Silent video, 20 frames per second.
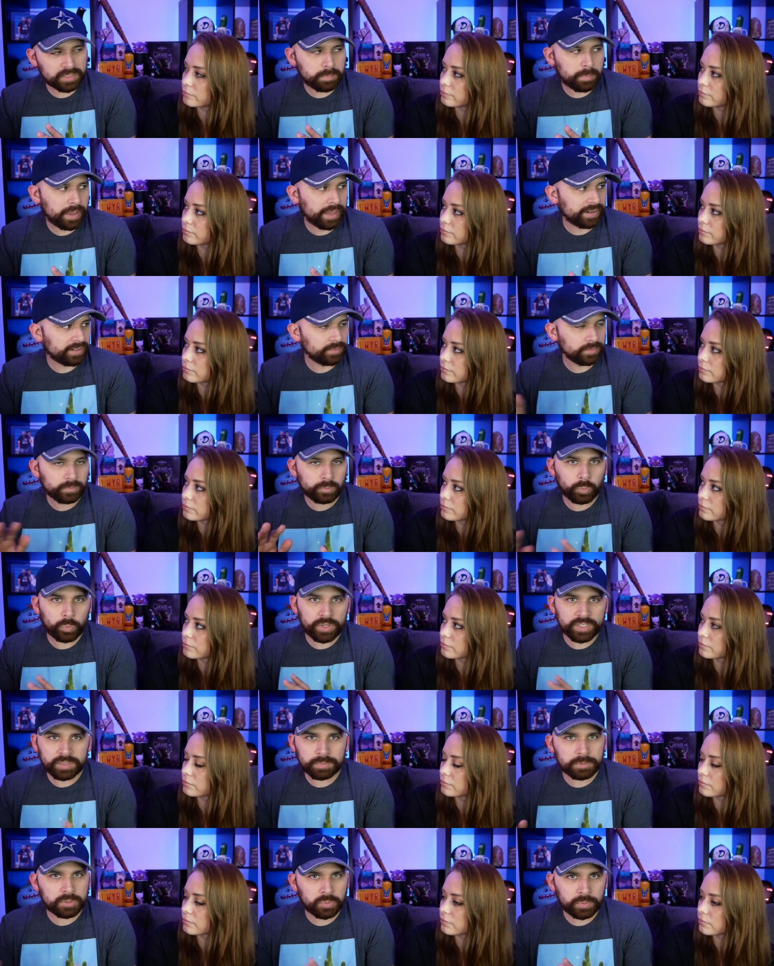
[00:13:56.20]
Speaker 1: this battle of
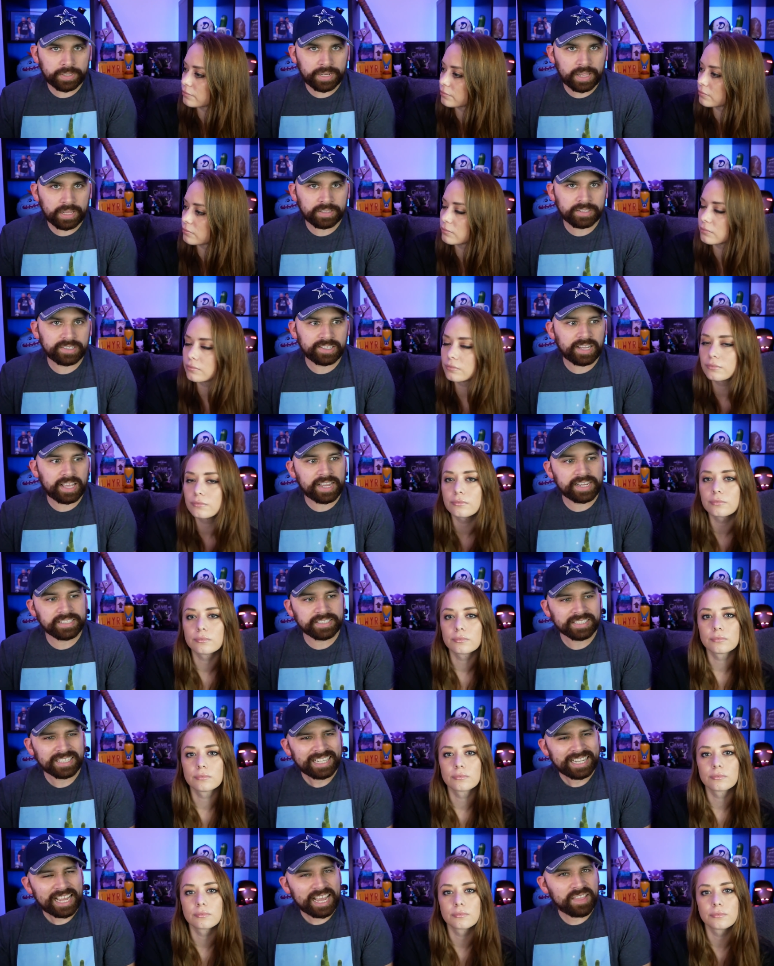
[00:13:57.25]
wits between L and
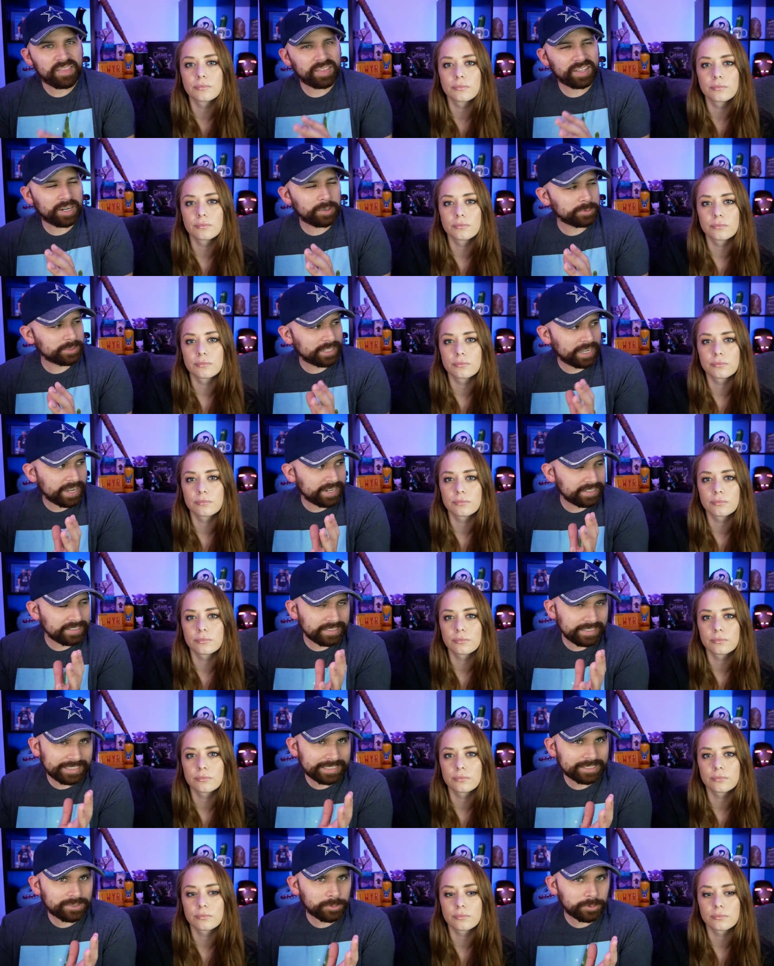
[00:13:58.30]
Light, and then I was kind of
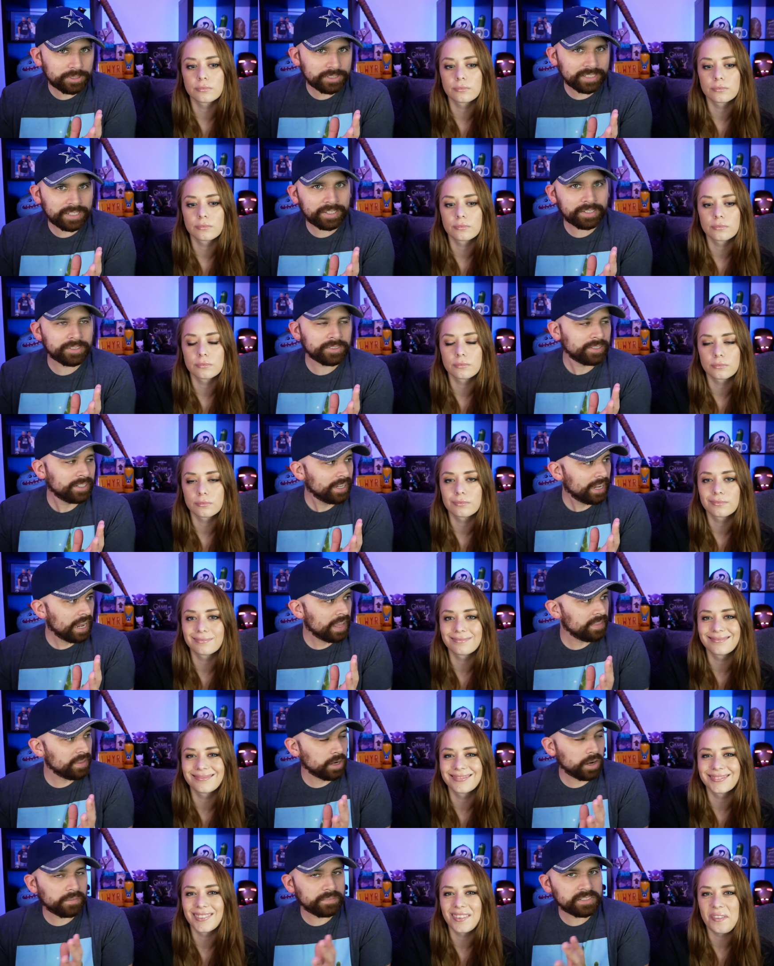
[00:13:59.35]
leaning towards L,
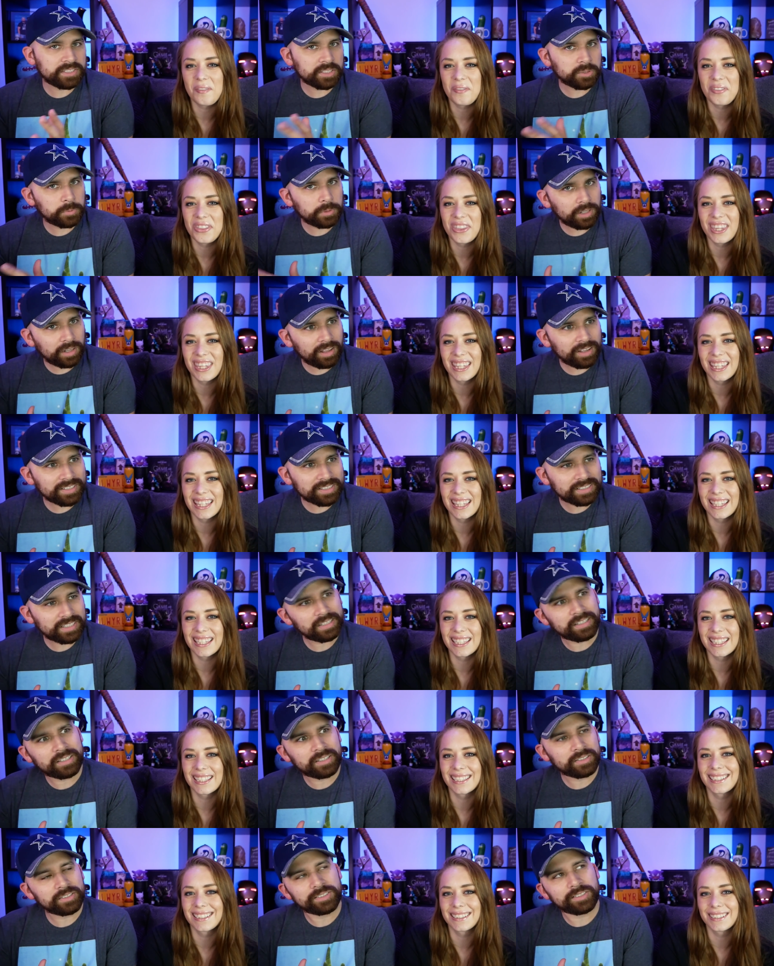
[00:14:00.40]
and then obviously we lost
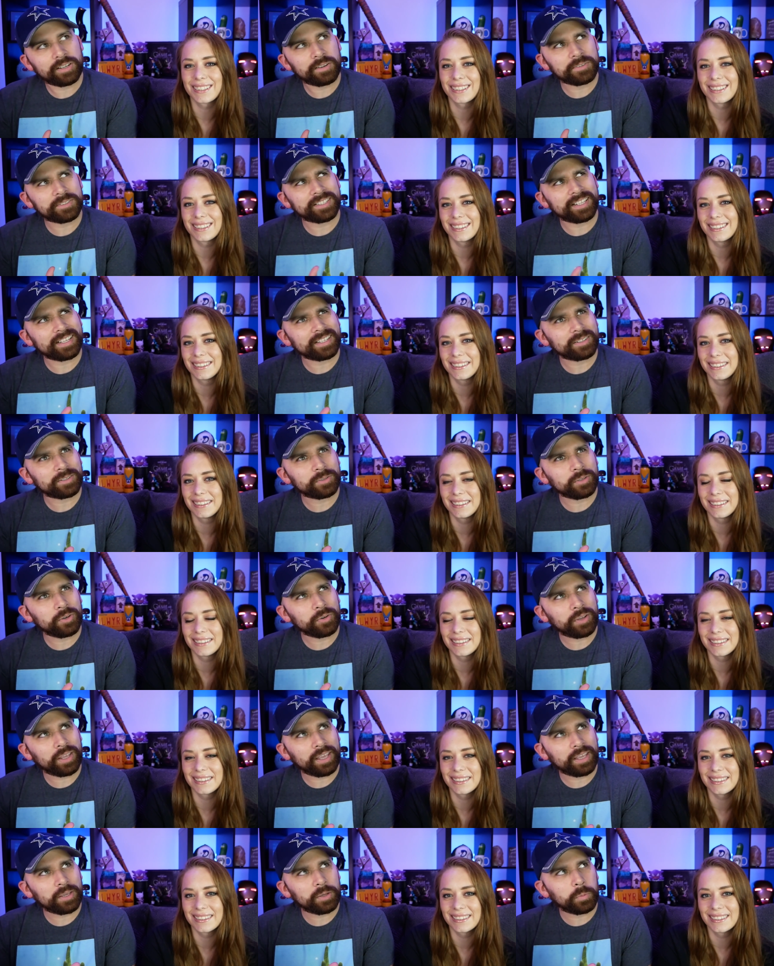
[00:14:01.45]
L, so I was like,
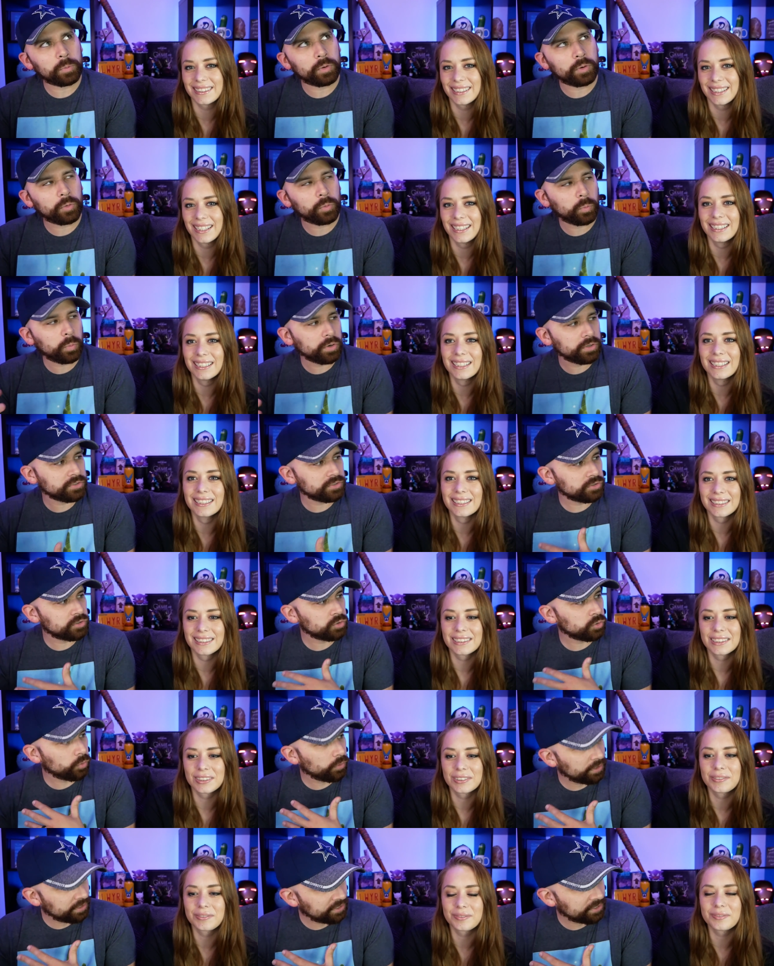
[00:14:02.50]
okay, well, where's the
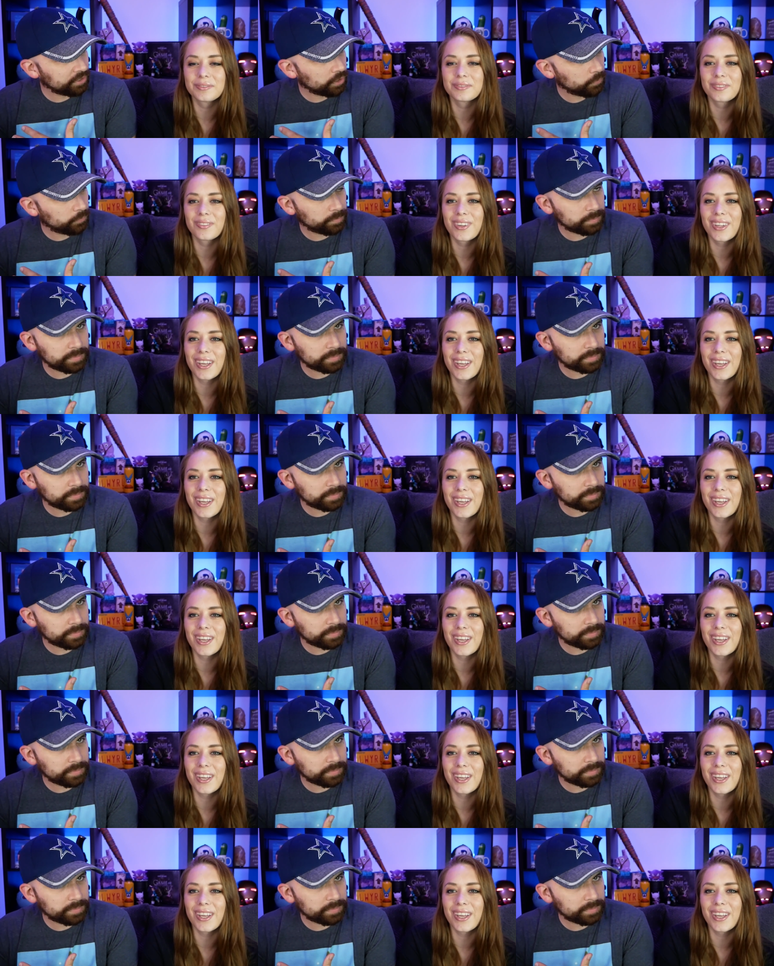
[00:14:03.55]
story gonna go